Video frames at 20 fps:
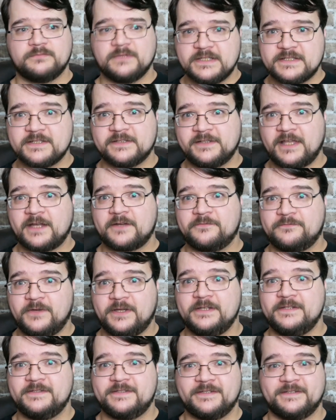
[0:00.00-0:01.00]
it's a lot of
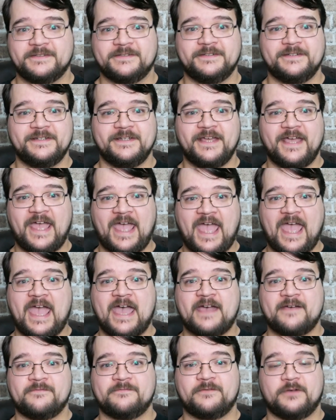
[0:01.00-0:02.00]
fun to
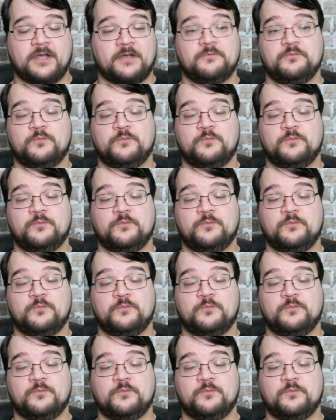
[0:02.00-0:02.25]
have.